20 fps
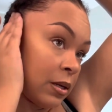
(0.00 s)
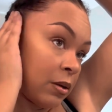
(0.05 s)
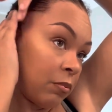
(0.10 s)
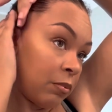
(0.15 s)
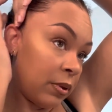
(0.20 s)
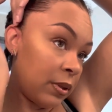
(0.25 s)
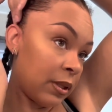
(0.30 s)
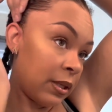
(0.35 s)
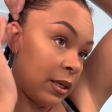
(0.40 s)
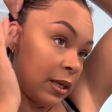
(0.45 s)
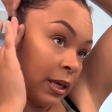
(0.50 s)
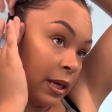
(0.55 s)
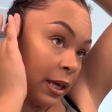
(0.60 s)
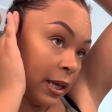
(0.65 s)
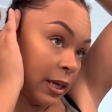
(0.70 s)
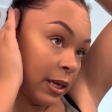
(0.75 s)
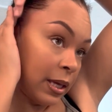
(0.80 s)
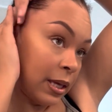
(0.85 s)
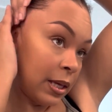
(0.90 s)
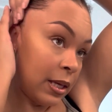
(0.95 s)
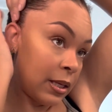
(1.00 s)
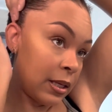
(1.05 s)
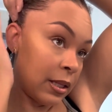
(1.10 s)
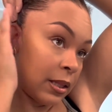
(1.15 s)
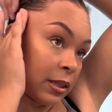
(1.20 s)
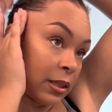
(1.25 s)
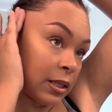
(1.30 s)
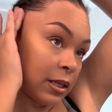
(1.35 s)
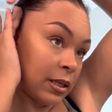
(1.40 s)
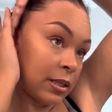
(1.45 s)
with cake
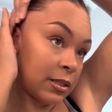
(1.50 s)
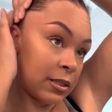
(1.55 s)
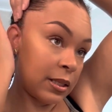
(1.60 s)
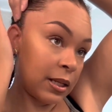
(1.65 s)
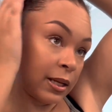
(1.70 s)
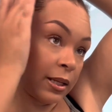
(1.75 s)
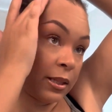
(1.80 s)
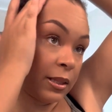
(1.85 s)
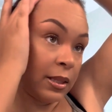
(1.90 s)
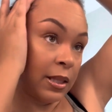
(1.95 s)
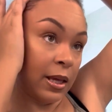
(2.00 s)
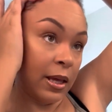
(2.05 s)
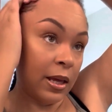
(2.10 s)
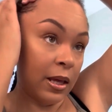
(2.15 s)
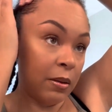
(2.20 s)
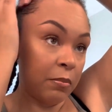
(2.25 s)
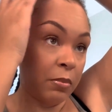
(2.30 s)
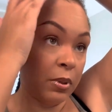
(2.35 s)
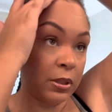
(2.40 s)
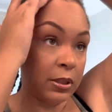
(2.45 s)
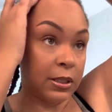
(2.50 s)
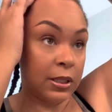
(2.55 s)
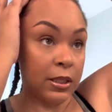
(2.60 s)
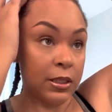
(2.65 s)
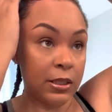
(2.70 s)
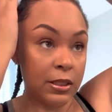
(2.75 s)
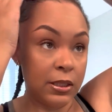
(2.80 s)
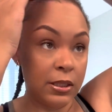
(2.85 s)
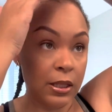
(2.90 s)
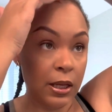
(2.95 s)
and things like that. But
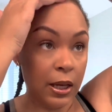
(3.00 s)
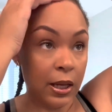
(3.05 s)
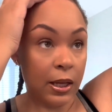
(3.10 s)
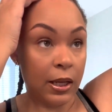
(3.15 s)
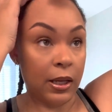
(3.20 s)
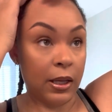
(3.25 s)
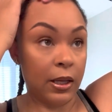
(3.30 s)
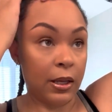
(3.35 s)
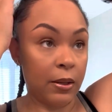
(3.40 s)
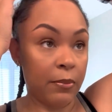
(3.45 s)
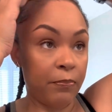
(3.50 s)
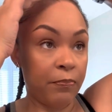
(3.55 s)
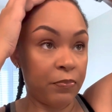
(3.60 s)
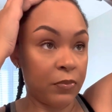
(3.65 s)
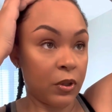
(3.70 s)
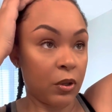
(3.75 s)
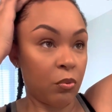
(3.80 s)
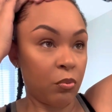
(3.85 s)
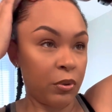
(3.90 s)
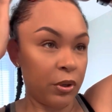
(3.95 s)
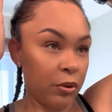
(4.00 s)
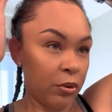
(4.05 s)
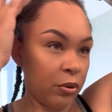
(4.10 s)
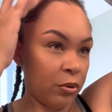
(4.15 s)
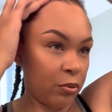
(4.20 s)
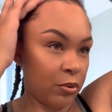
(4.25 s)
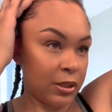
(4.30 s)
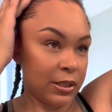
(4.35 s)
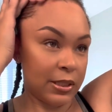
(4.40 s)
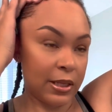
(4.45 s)
today we are
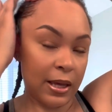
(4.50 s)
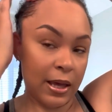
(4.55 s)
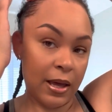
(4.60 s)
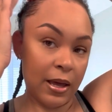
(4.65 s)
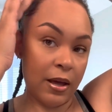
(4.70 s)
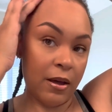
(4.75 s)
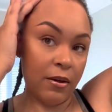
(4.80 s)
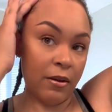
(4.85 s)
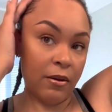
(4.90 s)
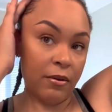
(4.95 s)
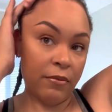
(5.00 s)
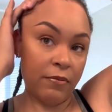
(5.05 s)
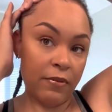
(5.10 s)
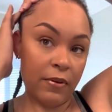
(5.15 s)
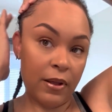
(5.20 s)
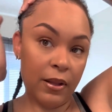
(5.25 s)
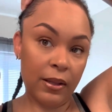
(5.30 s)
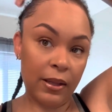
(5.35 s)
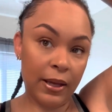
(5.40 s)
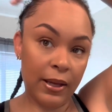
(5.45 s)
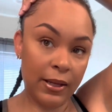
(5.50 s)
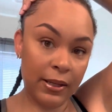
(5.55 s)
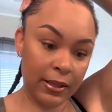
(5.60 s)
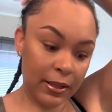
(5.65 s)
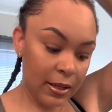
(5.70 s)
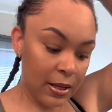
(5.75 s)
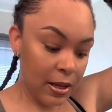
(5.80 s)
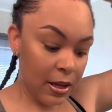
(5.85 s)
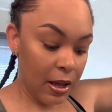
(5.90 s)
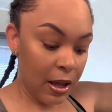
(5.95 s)
going to have like
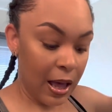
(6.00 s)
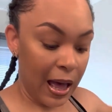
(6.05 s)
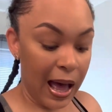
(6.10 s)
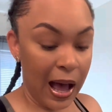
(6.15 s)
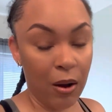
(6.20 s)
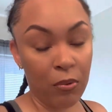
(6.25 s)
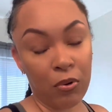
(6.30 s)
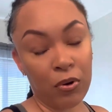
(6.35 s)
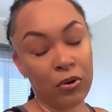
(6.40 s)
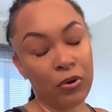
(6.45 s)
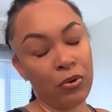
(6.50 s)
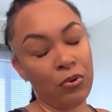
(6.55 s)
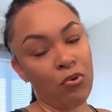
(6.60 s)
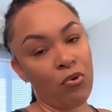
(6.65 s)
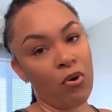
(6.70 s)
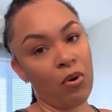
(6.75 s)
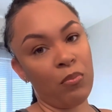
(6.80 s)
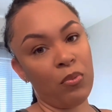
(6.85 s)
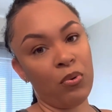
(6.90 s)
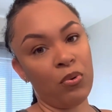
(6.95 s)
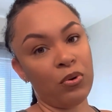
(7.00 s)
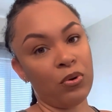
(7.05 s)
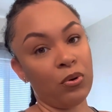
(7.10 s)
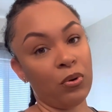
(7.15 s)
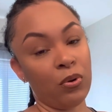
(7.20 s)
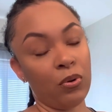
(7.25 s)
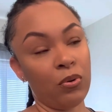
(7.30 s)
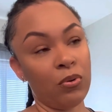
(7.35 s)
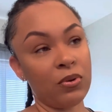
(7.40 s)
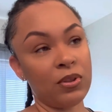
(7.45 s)
our normal
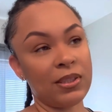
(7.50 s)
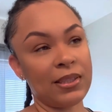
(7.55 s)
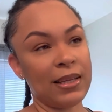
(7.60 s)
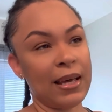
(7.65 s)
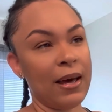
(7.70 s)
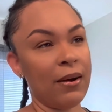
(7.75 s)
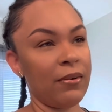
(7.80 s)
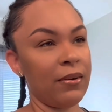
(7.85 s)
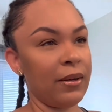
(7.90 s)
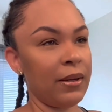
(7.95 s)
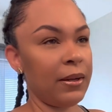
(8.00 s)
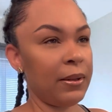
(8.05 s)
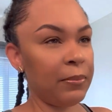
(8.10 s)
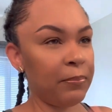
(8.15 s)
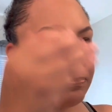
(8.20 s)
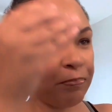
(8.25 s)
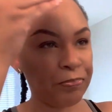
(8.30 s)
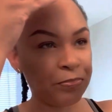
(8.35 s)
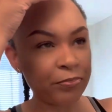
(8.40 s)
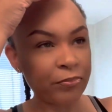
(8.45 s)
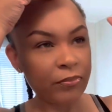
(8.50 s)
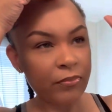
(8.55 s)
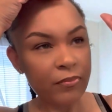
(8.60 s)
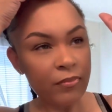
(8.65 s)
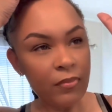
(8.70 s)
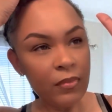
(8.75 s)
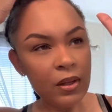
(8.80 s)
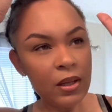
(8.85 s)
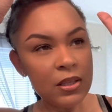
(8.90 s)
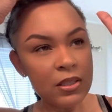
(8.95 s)
girl Saturday.
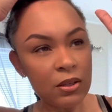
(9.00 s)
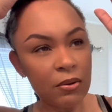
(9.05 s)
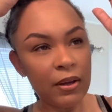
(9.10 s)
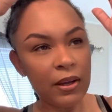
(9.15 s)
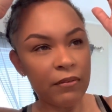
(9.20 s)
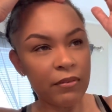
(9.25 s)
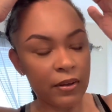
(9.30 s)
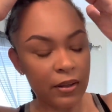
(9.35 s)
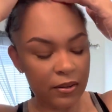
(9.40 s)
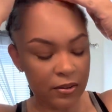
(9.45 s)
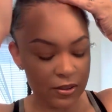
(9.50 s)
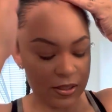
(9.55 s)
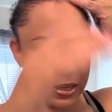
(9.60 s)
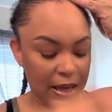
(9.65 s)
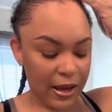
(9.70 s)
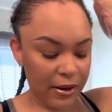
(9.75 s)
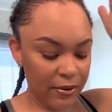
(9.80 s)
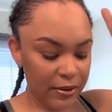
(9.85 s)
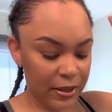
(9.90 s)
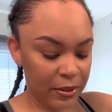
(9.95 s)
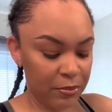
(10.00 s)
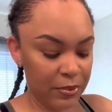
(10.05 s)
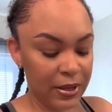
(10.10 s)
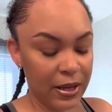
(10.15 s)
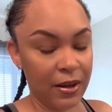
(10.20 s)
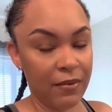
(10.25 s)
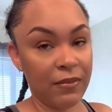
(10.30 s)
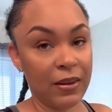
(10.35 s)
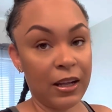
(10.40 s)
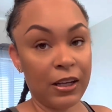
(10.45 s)
So every other Saturday we
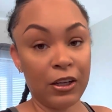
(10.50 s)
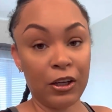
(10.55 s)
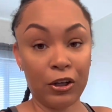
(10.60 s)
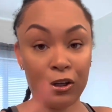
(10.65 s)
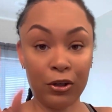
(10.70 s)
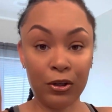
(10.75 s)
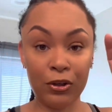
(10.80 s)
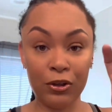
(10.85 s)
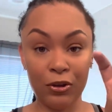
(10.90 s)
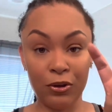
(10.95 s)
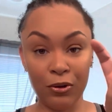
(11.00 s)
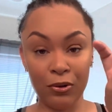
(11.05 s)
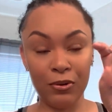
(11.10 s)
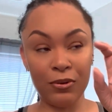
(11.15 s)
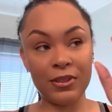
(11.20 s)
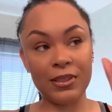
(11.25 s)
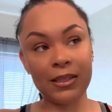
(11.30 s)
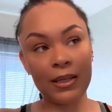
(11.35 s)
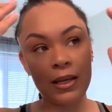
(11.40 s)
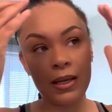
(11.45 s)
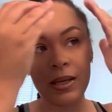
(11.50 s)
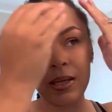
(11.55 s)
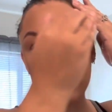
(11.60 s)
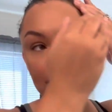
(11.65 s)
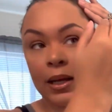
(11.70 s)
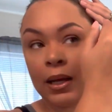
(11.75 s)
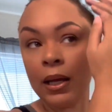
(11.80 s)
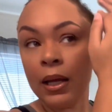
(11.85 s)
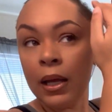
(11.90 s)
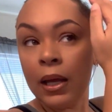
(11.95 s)
have like a girls' day
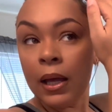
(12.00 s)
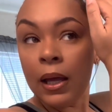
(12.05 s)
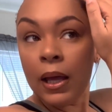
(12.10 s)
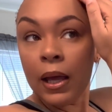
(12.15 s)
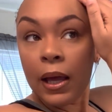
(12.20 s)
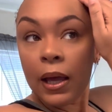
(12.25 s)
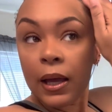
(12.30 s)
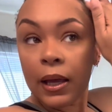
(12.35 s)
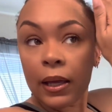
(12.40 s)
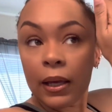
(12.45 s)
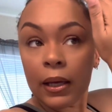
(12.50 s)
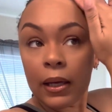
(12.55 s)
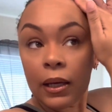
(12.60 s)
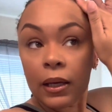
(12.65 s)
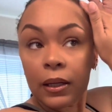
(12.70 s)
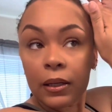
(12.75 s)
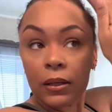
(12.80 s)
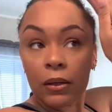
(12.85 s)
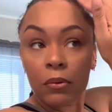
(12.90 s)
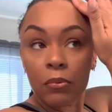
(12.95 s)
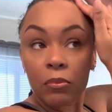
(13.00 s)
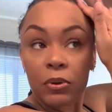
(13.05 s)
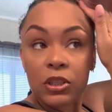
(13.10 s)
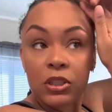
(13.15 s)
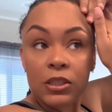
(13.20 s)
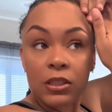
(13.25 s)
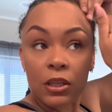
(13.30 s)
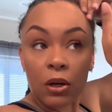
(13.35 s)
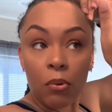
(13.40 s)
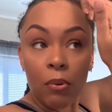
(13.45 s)
and we
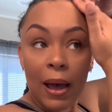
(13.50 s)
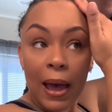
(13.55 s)
just go